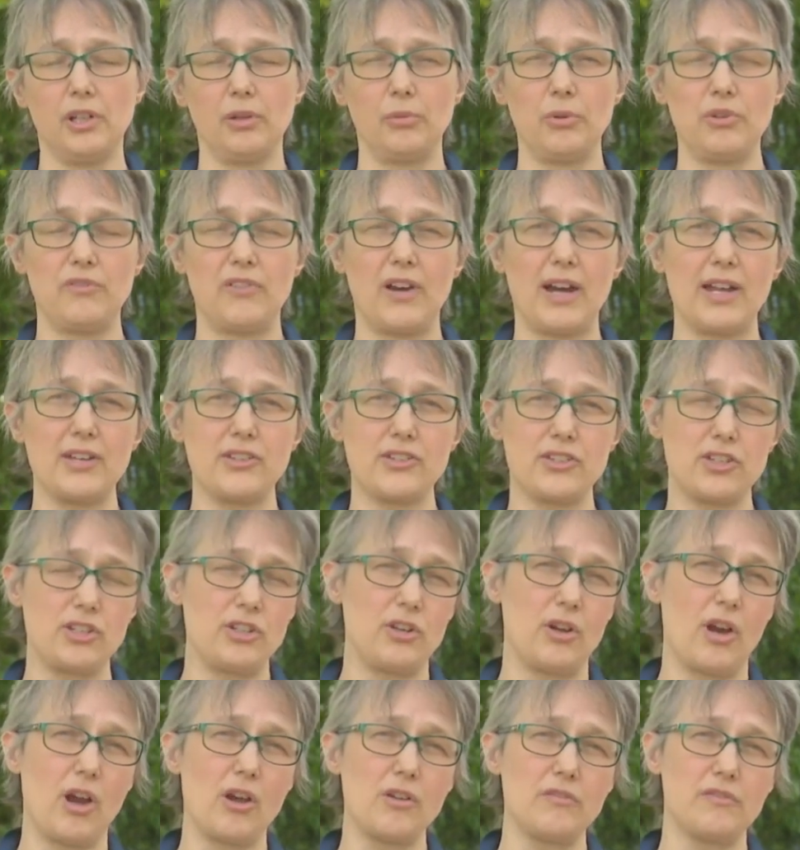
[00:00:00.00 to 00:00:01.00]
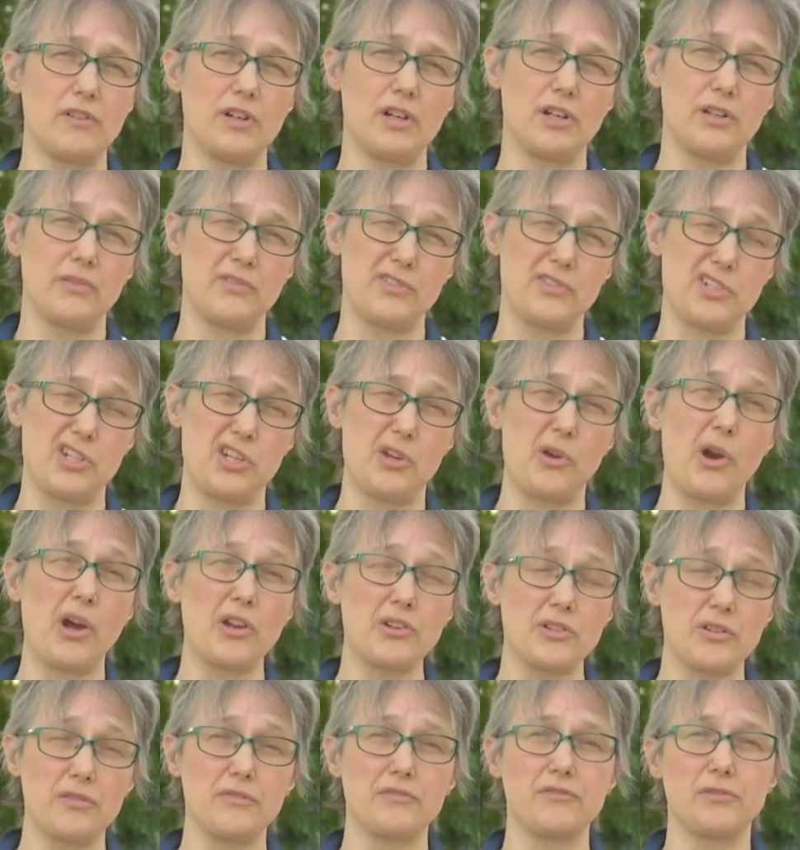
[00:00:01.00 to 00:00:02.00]
We've had over
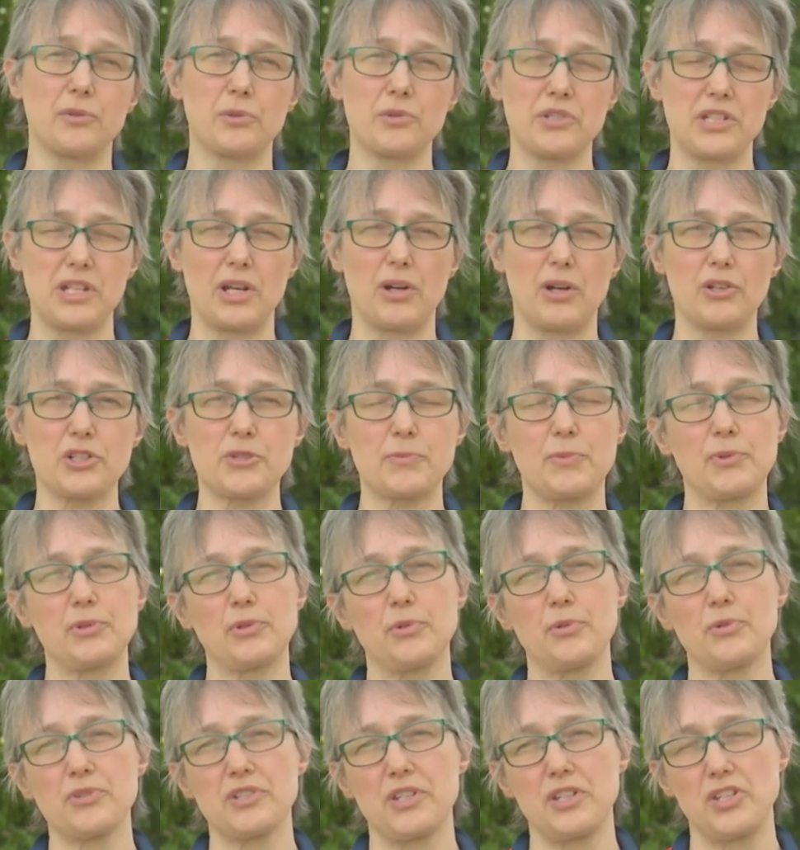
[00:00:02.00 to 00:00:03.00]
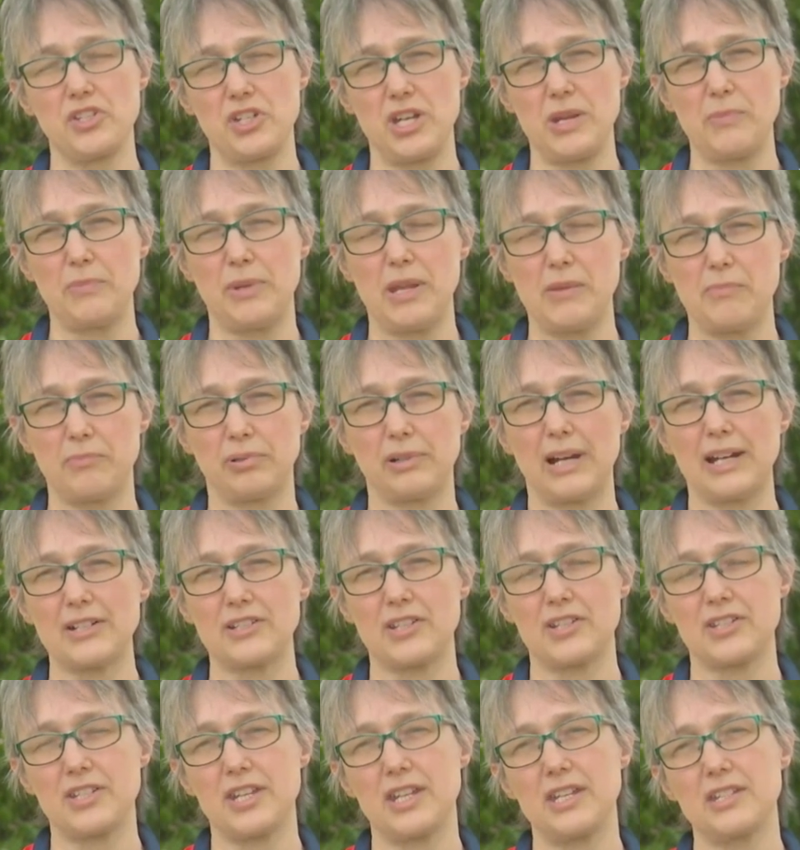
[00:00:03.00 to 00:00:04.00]
240 hospitals and GP
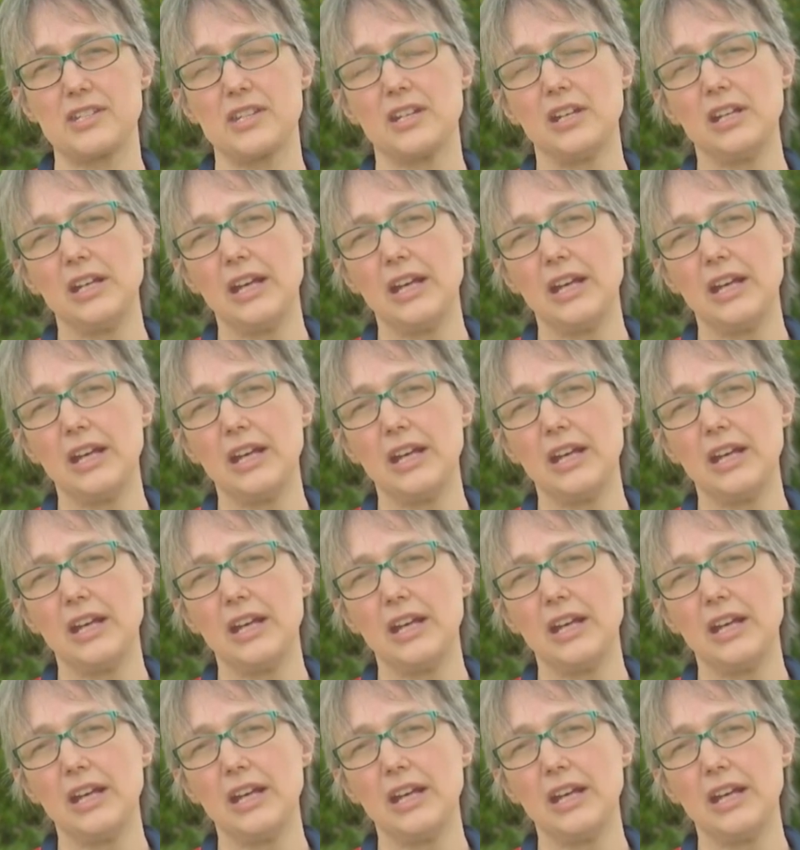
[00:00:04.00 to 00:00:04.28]
practices,